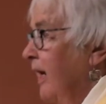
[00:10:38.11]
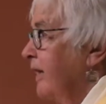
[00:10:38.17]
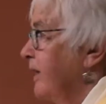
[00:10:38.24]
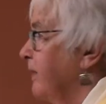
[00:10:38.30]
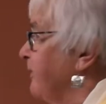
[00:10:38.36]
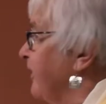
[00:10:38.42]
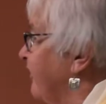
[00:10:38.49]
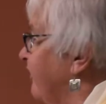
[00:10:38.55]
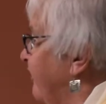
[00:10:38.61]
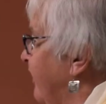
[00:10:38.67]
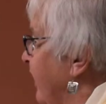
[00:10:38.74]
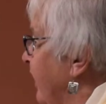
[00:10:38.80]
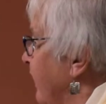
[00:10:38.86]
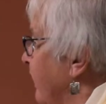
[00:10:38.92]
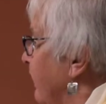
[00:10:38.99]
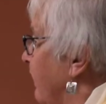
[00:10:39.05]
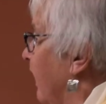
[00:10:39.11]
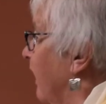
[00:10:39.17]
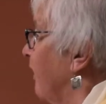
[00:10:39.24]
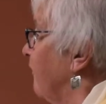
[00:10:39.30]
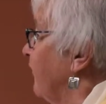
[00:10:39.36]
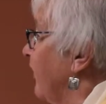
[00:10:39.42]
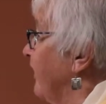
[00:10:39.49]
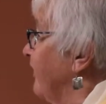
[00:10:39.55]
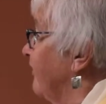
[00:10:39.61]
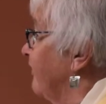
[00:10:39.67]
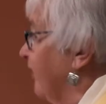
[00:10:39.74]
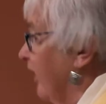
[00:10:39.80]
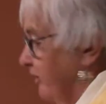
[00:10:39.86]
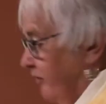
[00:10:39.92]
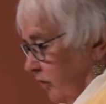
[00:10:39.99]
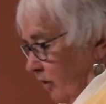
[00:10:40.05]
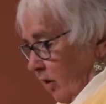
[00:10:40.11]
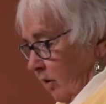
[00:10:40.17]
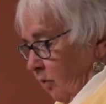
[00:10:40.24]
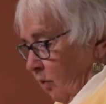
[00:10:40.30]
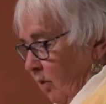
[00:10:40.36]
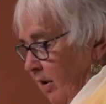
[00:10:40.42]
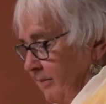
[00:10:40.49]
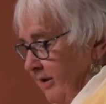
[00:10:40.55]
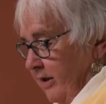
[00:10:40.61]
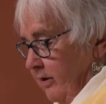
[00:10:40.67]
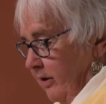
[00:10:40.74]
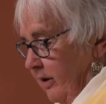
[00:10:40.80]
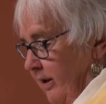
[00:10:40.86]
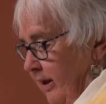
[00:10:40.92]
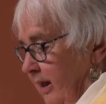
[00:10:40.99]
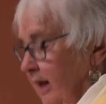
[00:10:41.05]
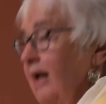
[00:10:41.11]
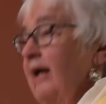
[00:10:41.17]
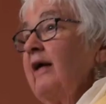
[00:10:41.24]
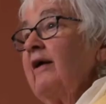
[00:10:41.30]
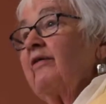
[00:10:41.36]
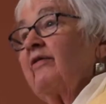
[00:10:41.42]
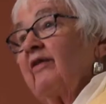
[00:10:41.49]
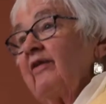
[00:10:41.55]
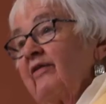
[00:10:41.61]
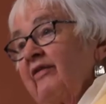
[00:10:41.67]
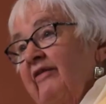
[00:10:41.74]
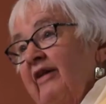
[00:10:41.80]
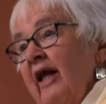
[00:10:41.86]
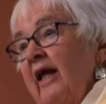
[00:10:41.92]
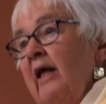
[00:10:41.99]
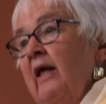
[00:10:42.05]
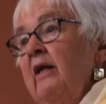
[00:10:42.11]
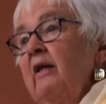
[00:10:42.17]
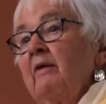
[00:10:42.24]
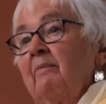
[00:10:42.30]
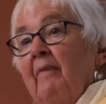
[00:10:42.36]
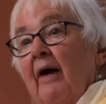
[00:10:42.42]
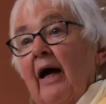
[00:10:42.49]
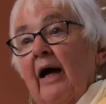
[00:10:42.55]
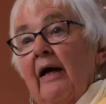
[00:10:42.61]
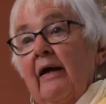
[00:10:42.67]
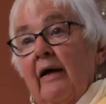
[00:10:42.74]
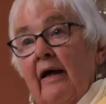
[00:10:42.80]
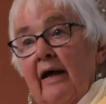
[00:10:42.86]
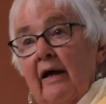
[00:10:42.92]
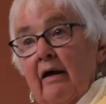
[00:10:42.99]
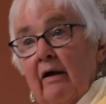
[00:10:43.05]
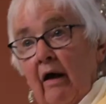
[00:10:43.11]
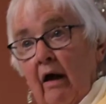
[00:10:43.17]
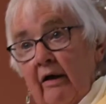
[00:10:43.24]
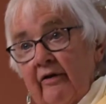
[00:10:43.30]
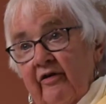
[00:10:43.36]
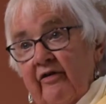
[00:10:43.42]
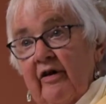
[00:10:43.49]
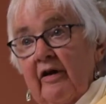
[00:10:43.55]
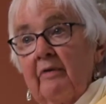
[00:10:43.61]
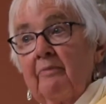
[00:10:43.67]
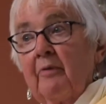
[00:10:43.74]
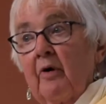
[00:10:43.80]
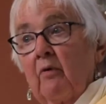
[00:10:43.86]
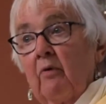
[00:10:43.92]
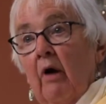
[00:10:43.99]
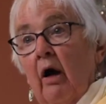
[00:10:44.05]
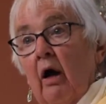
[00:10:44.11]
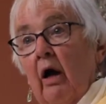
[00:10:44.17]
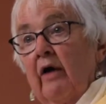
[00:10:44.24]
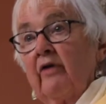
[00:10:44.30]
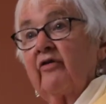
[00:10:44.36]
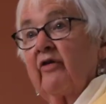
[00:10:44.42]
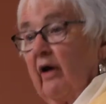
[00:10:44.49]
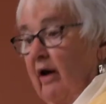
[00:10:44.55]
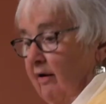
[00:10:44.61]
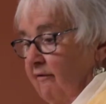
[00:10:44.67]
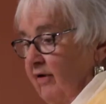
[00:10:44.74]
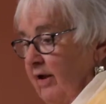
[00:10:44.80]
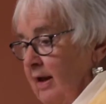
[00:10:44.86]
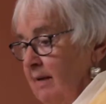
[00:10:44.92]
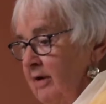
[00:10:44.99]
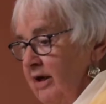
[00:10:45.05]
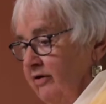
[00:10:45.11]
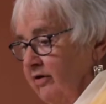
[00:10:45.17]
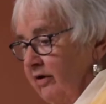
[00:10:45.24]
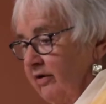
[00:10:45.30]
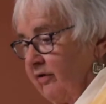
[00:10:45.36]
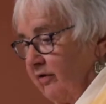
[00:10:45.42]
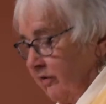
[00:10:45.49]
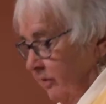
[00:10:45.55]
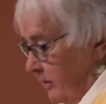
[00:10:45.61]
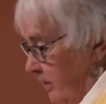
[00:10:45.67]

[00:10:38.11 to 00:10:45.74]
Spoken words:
The mystique of essential womanhood is sustained by a constant barrage of images.